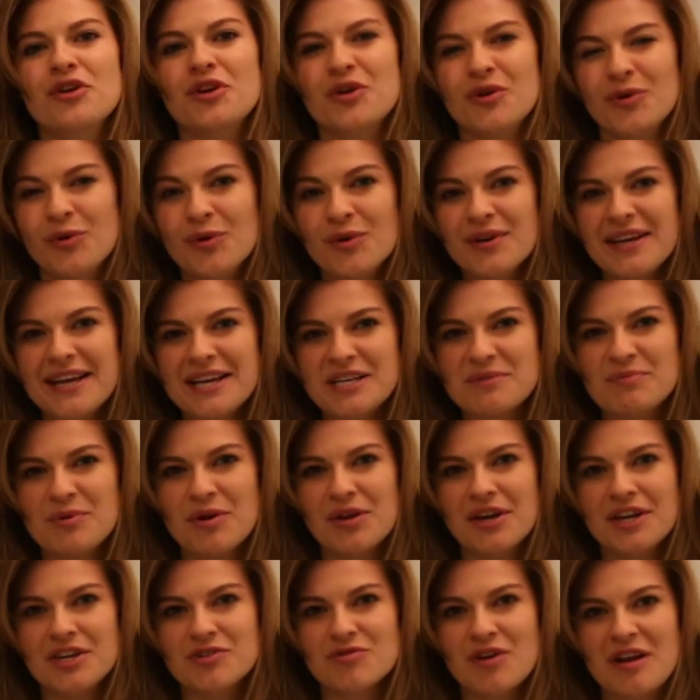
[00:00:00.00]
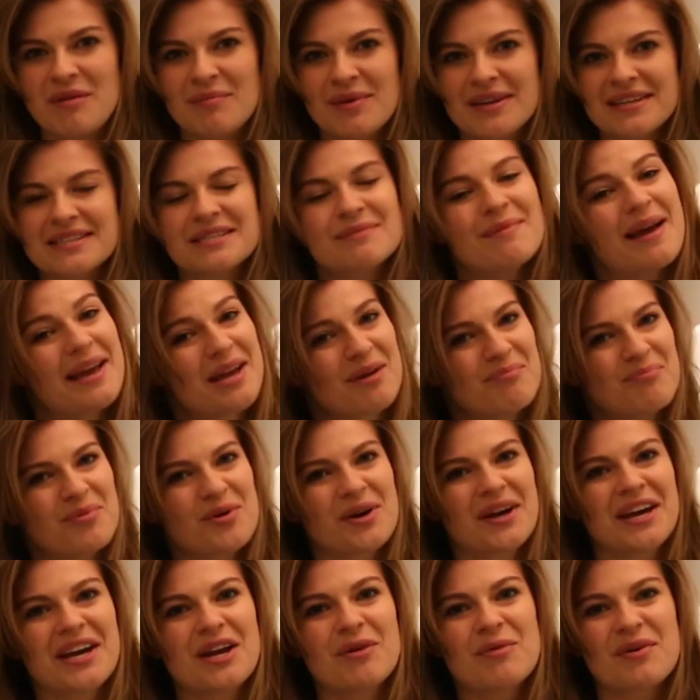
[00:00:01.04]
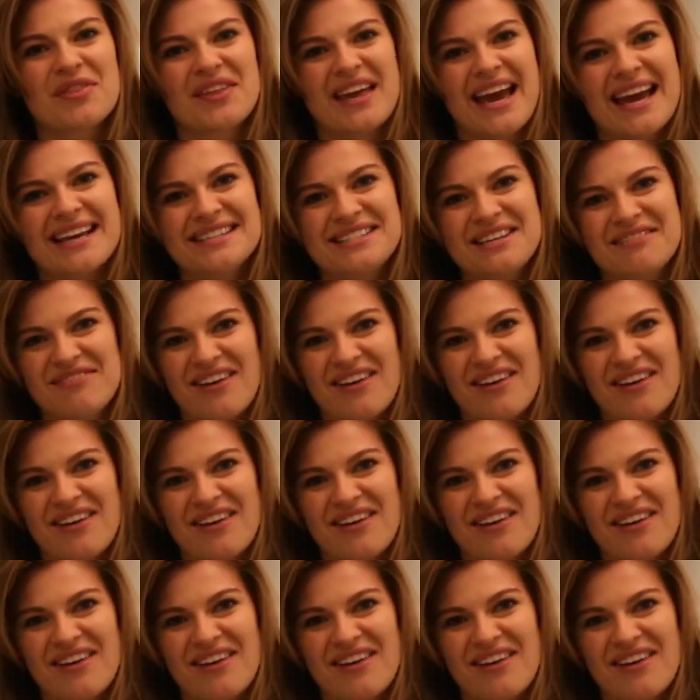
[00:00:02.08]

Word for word: your next beauty treatment to make a booking with Caci